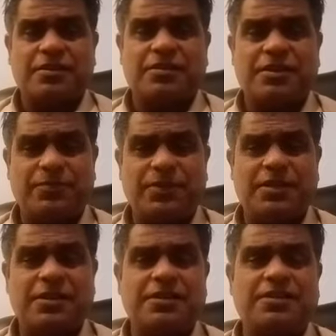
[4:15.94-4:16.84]

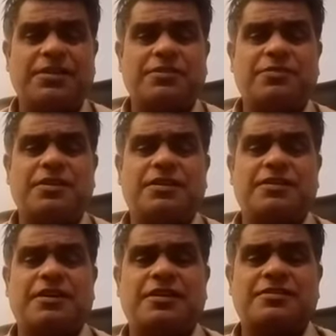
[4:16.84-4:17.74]
Definitely, it will
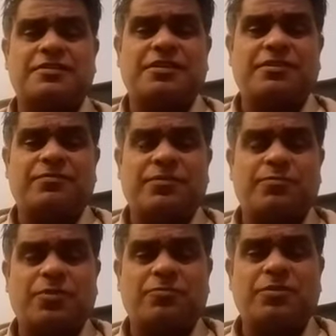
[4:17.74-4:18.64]
cause uh,
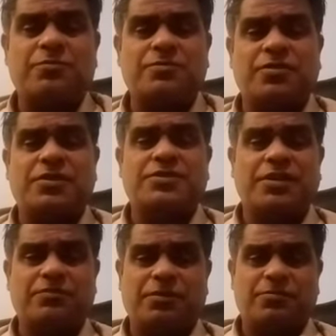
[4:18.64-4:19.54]
problems for
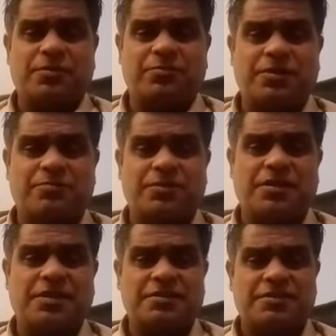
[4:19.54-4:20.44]
German people
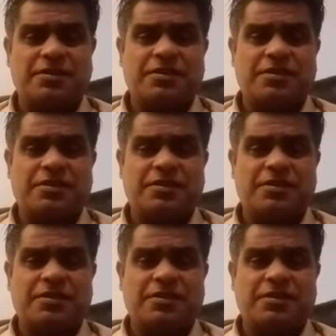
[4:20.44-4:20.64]
because